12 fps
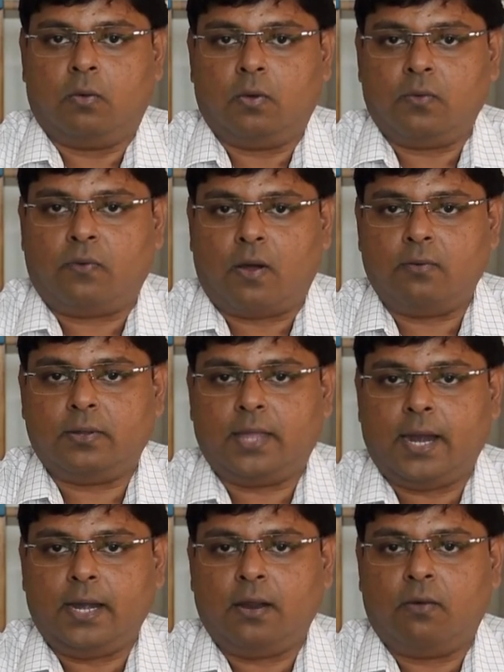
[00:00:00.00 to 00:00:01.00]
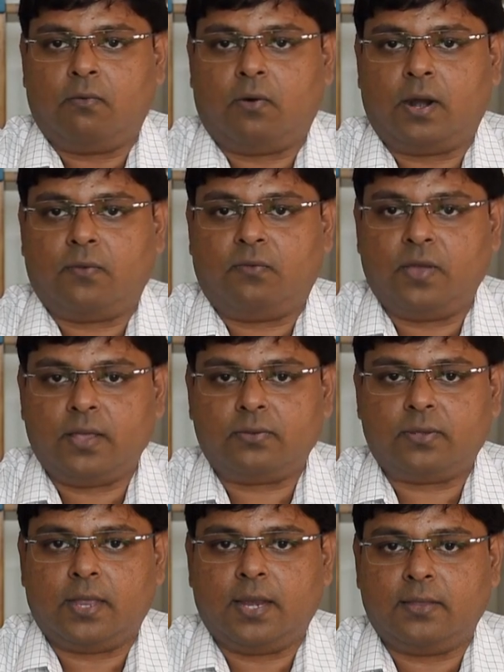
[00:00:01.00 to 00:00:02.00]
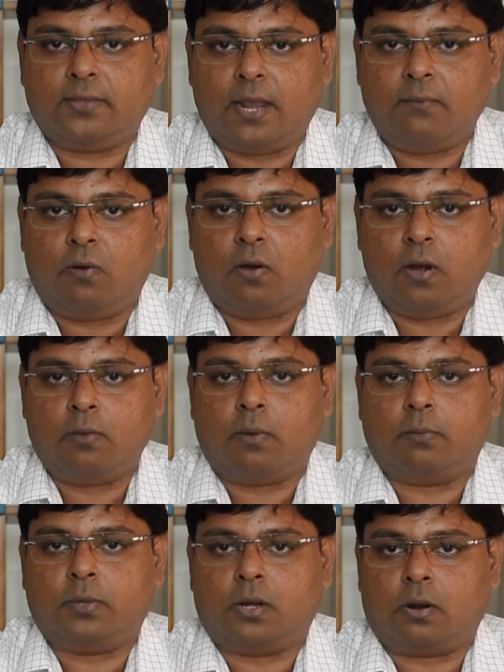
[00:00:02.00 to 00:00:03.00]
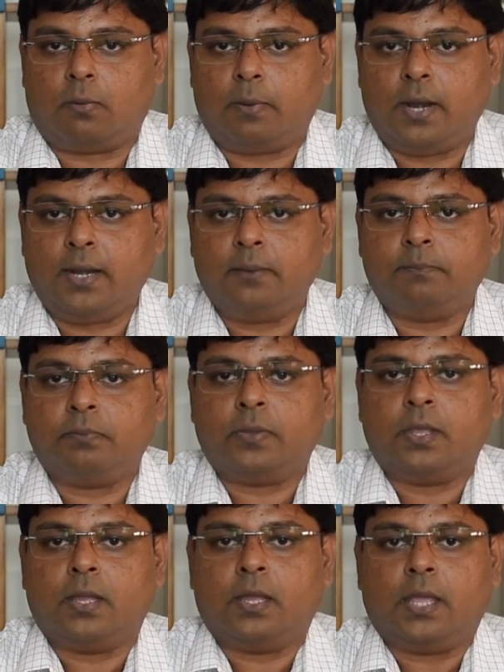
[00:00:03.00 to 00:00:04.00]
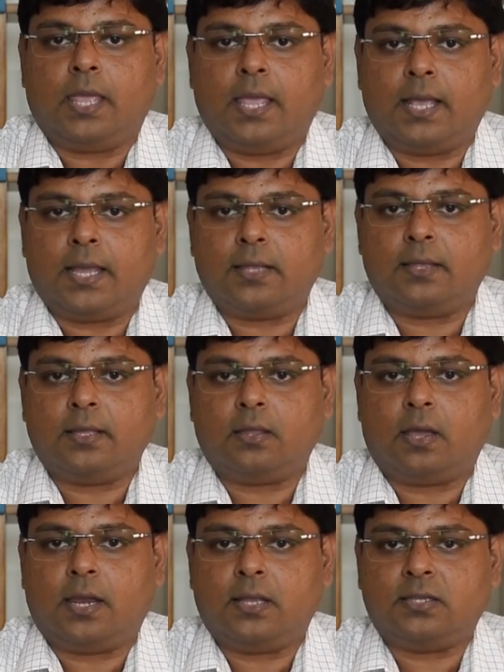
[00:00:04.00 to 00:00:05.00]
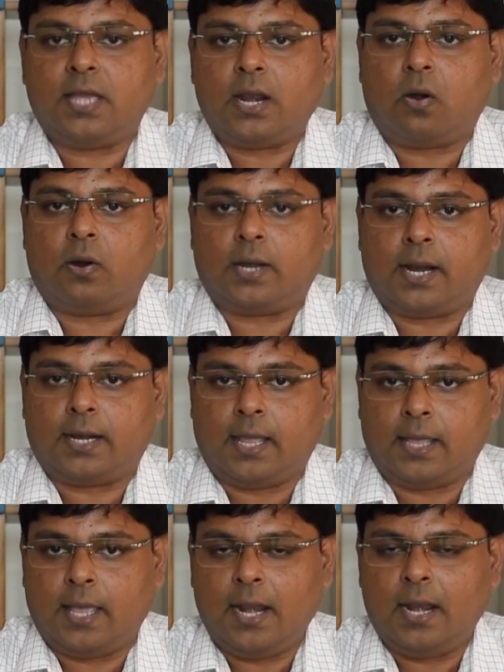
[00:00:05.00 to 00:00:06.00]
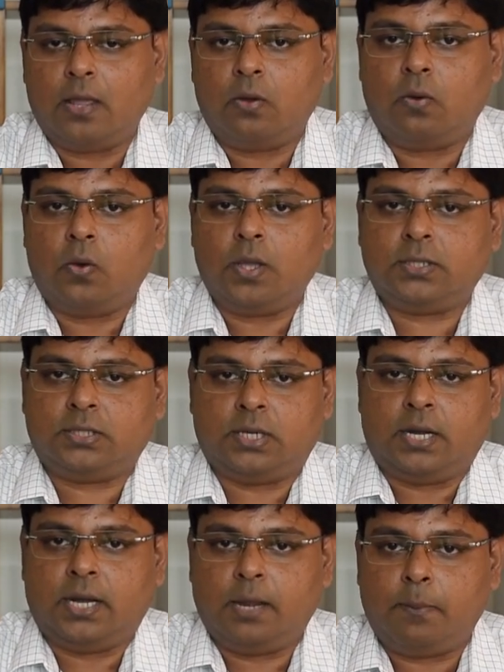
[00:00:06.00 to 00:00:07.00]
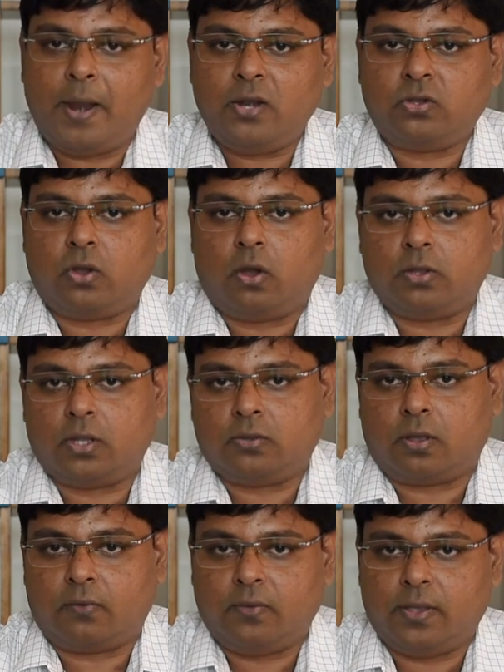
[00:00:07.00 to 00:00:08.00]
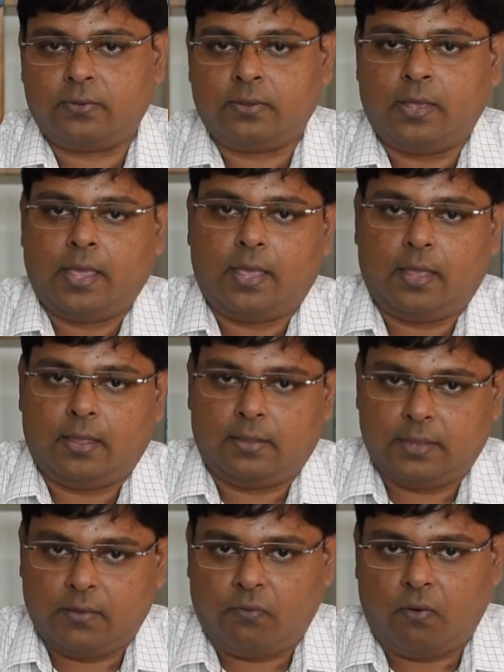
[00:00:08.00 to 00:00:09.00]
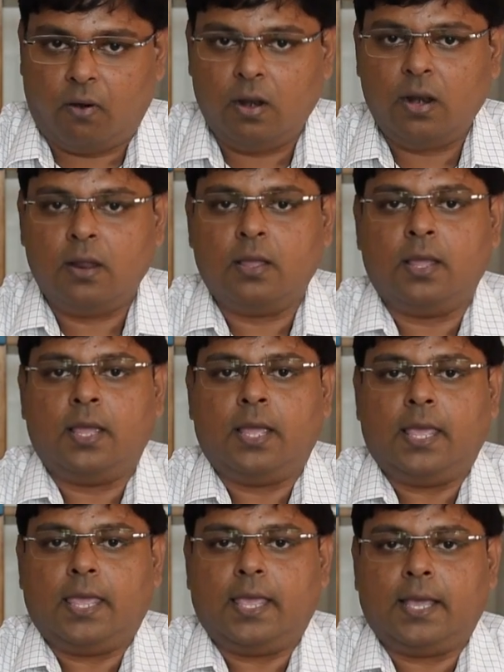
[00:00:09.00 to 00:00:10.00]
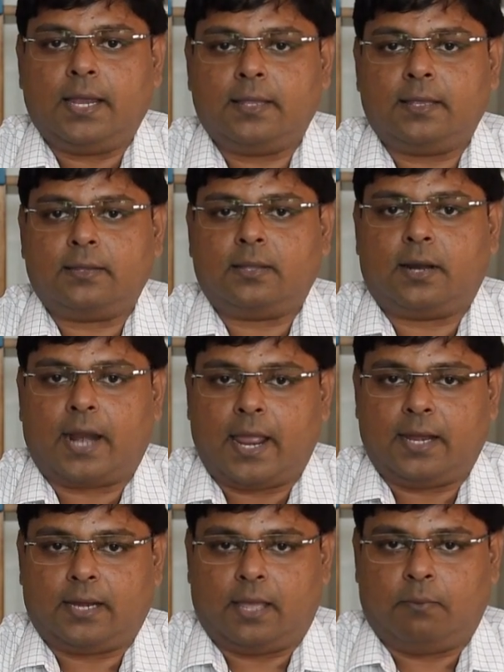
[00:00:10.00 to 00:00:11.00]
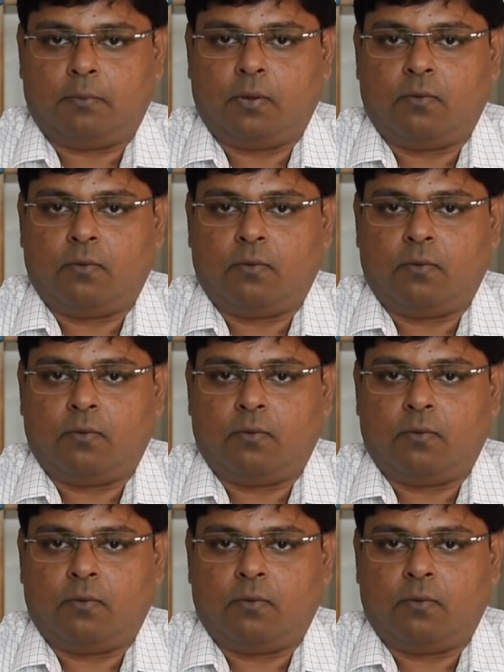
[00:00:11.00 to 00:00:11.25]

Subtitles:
We found that for a fixed initial volume of the droplet, increasing the initial contact angle, which depends on the surface they fall, increases the drying time.